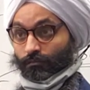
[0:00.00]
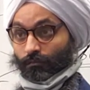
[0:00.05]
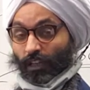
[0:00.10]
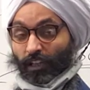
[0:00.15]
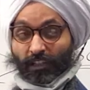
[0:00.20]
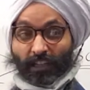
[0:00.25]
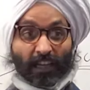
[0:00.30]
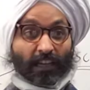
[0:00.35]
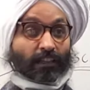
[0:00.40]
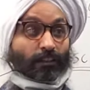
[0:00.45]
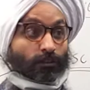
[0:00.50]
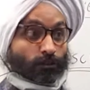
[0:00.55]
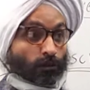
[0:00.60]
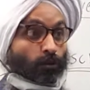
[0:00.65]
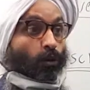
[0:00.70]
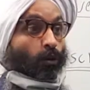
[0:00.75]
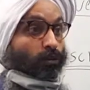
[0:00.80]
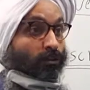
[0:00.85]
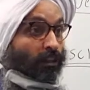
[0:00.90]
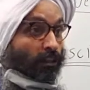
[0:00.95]
An
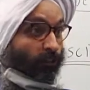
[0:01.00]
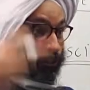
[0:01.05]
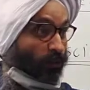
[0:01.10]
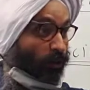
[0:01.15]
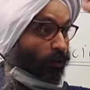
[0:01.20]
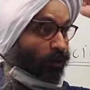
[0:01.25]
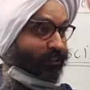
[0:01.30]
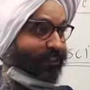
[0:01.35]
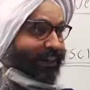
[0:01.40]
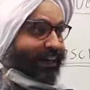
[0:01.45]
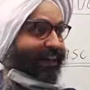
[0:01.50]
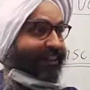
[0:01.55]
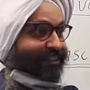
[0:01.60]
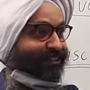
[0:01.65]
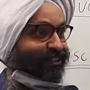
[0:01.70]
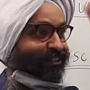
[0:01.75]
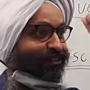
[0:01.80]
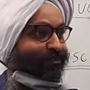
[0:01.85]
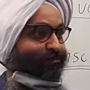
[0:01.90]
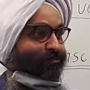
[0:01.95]
8-year-old can throw a
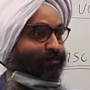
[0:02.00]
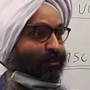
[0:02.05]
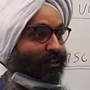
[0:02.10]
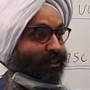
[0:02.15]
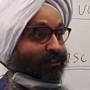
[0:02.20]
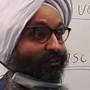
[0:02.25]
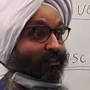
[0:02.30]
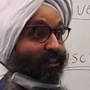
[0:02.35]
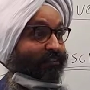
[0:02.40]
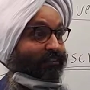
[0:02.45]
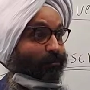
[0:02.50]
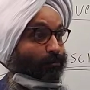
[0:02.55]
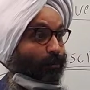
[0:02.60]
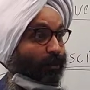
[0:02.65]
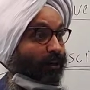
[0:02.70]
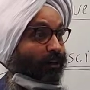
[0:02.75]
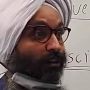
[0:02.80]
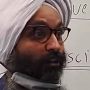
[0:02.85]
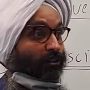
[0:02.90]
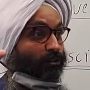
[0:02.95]
tantrum because they have a
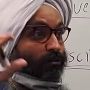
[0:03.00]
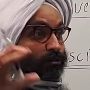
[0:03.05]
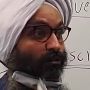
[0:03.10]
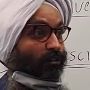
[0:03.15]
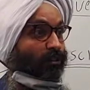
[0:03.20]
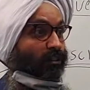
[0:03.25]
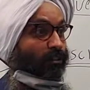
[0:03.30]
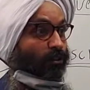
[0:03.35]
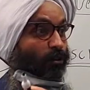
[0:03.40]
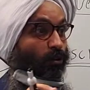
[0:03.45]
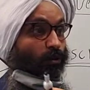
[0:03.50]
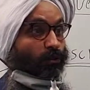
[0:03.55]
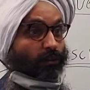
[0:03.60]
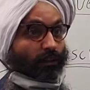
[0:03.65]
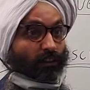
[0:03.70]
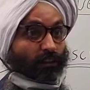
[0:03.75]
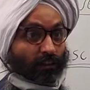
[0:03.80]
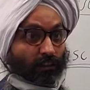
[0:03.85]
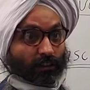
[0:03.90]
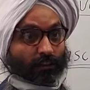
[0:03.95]
parent who's going to go
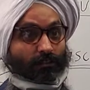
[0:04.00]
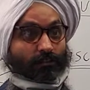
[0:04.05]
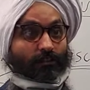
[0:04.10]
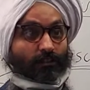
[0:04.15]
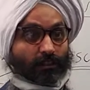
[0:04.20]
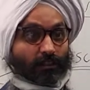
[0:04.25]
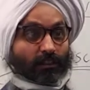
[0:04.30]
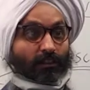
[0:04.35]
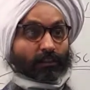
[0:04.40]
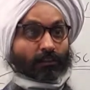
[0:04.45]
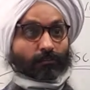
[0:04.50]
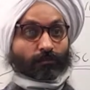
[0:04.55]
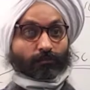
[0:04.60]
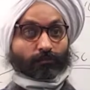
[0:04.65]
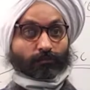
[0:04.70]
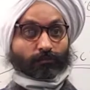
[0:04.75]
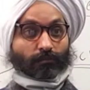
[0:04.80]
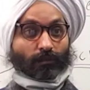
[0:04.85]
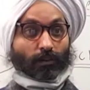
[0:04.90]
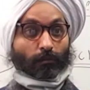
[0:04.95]
there,
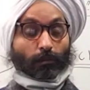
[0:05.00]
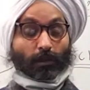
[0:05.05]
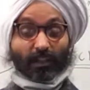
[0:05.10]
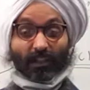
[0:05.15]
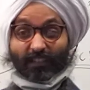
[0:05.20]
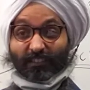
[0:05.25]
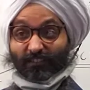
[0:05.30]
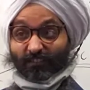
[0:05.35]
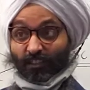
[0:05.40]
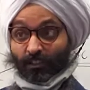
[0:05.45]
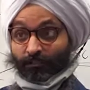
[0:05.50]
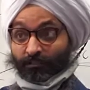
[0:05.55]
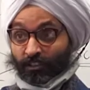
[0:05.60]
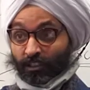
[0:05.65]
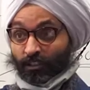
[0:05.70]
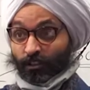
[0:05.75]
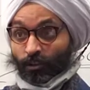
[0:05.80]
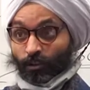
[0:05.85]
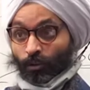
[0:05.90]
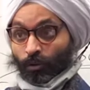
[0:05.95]
but at
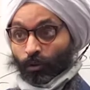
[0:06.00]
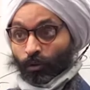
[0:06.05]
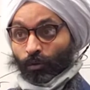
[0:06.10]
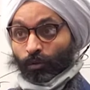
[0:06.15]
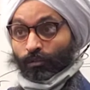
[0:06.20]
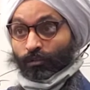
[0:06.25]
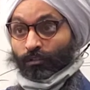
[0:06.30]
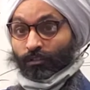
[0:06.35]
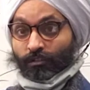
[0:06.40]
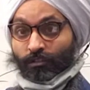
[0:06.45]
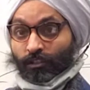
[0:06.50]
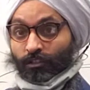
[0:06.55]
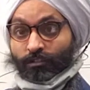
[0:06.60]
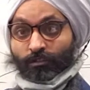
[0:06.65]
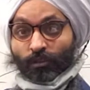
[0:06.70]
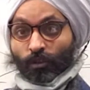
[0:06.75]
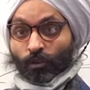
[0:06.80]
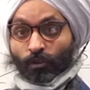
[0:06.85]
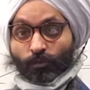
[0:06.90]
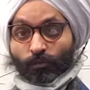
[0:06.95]
50-year-olds, there's
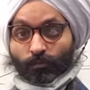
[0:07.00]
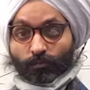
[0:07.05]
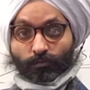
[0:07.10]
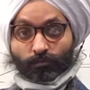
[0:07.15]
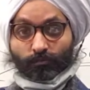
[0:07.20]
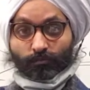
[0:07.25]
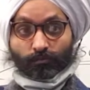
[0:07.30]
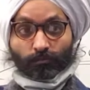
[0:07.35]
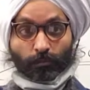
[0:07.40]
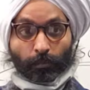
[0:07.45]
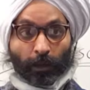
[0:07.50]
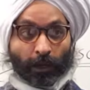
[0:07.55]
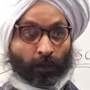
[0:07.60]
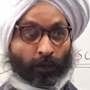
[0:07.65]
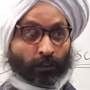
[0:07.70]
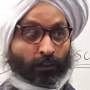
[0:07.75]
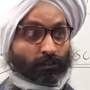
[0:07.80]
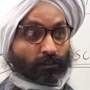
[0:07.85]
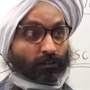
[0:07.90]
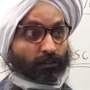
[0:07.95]
no
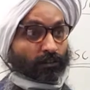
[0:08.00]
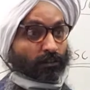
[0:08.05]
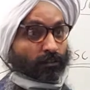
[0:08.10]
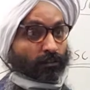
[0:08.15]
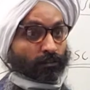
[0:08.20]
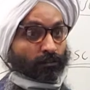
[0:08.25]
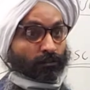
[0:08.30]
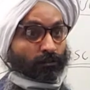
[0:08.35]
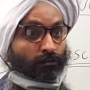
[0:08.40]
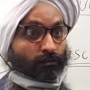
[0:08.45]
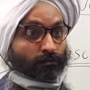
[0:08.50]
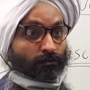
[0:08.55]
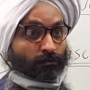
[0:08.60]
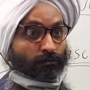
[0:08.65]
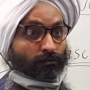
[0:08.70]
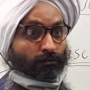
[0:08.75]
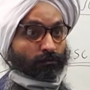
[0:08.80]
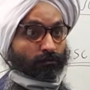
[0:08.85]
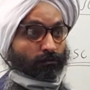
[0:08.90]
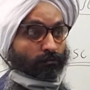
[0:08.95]
parents,
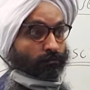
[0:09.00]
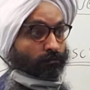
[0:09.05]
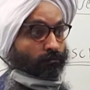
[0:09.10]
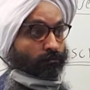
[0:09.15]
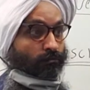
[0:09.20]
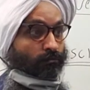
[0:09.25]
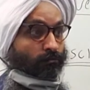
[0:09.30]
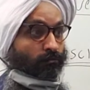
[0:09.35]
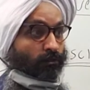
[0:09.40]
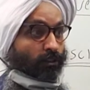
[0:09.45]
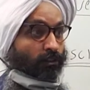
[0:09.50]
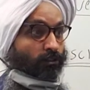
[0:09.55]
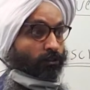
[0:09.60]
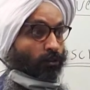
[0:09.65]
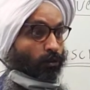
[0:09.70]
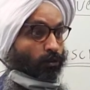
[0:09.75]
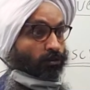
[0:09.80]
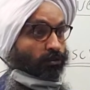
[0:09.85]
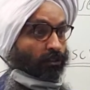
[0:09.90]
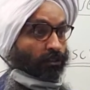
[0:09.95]
there's
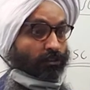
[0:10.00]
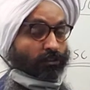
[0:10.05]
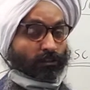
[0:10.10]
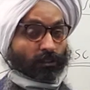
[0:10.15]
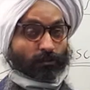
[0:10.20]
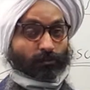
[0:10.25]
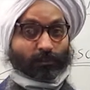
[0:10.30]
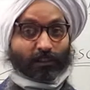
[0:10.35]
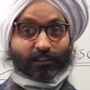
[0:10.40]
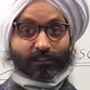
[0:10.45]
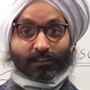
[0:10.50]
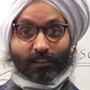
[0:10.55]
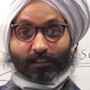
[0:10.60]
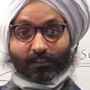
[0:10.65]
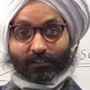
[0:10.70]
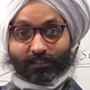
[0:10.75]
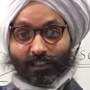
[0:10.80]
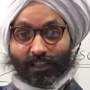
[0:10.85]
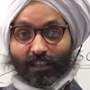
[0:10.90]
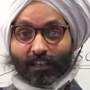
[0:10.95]
no system, there's
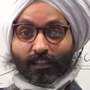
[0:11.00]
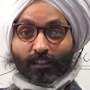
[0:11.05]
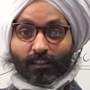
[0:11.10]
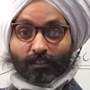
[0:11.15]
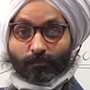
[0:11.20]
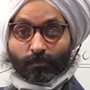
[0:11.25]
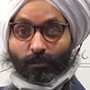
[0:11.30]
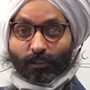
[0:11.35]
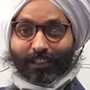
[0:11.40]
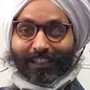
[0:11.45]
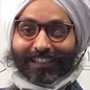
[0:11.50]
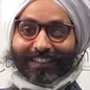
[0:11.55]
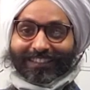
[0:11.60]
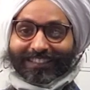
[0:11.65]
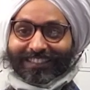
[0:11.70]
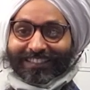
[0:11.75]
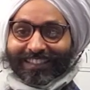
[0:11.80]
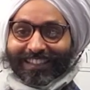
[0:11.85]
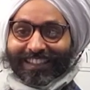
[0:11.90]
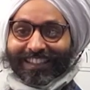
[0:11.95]
just jail and police.